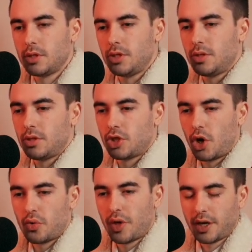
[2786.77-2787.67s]

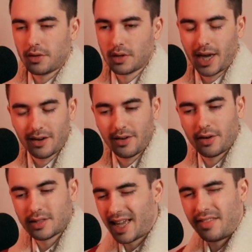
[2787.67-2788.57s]
show that I don't
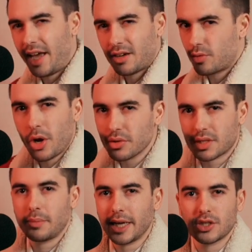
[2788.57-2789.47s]
know, it's not that gross.
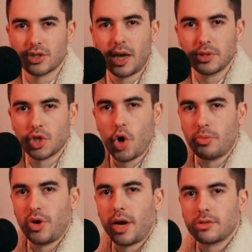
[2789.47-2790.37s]
I'm
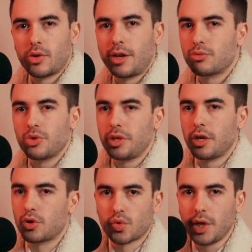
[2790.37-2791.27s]
sober now, so I don't really
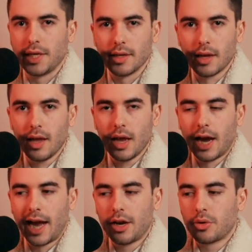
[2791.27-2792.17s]
agree.
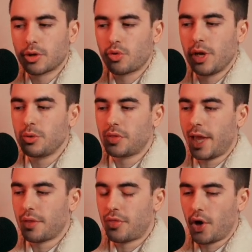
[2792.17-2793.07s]
I don't agree with
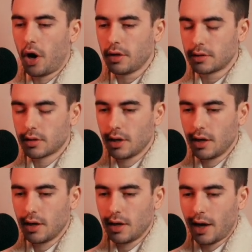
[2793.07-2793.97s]
that thought.
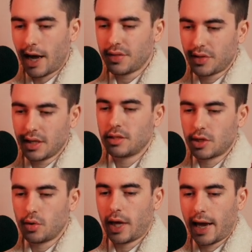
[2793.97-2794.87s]
I think it's
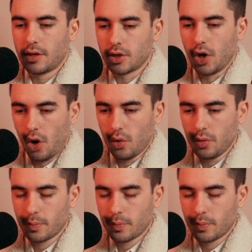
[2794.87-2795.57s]
okay to go.